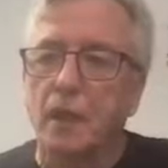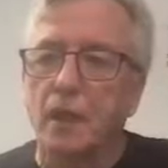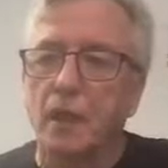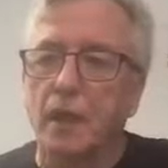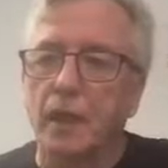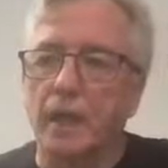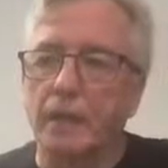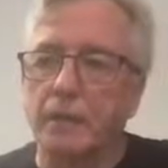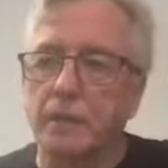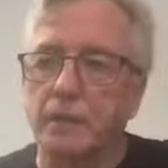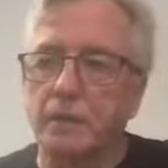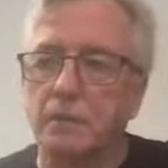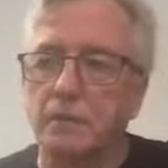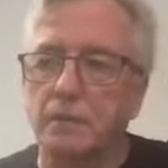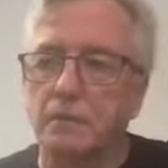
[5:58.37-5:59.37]
and
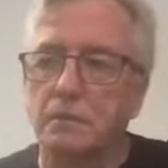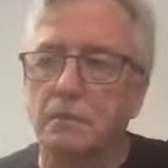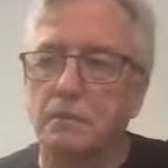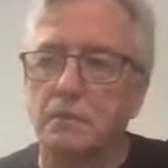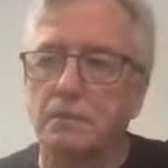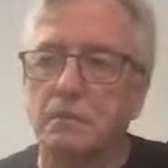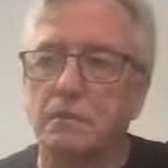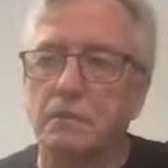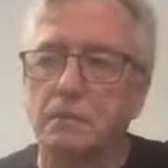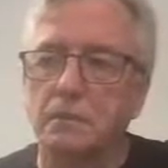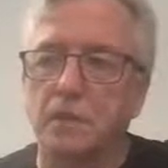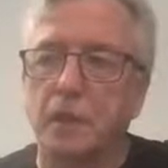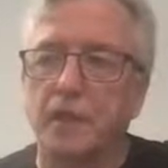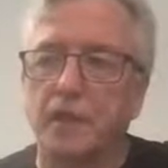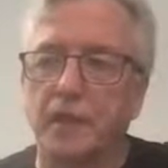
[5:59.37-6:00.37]

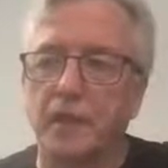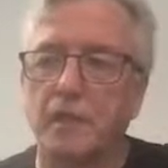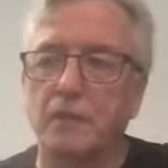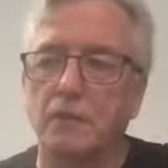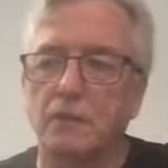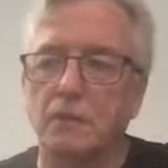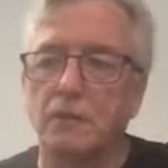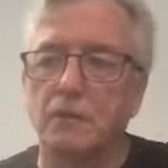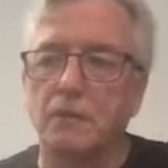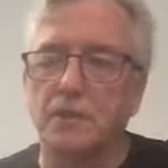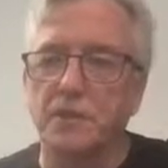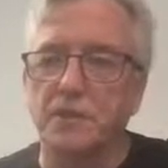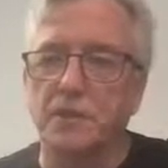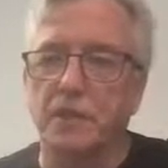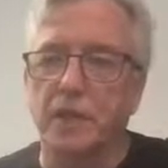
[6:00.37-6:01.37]
I think you
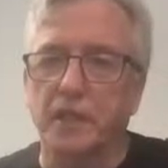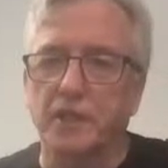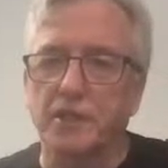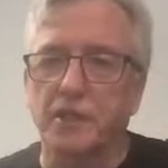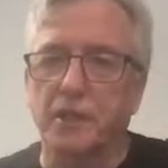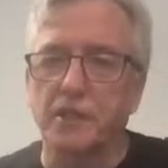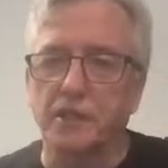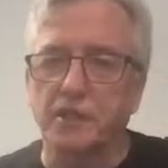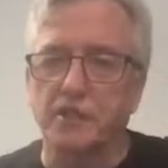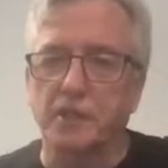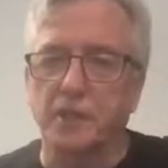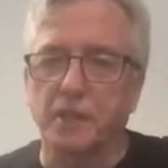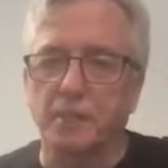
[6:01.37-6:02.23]
sort of touched on it